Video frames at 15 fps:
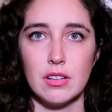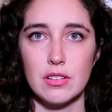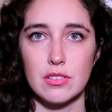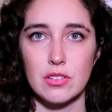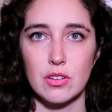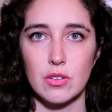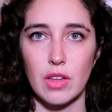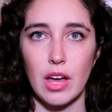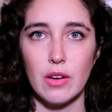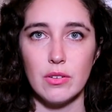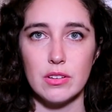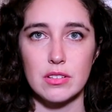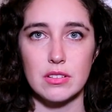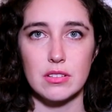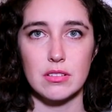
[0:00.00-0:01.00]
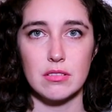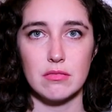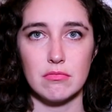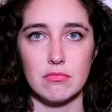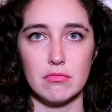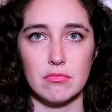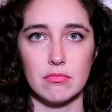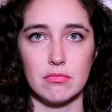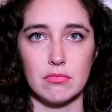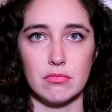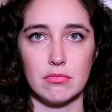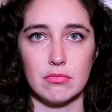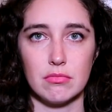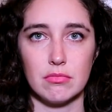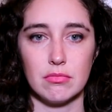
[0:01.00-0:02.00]
So that was
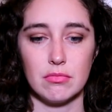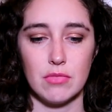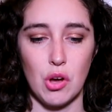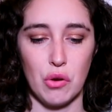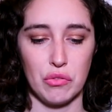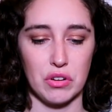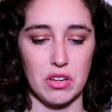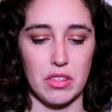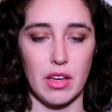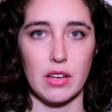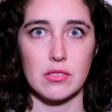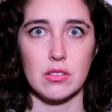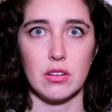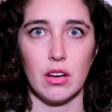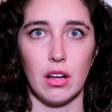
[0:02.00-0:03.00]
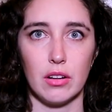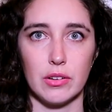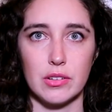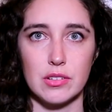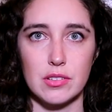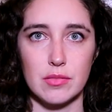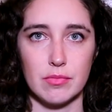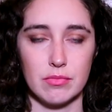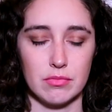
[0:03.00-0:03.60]
over $1,000.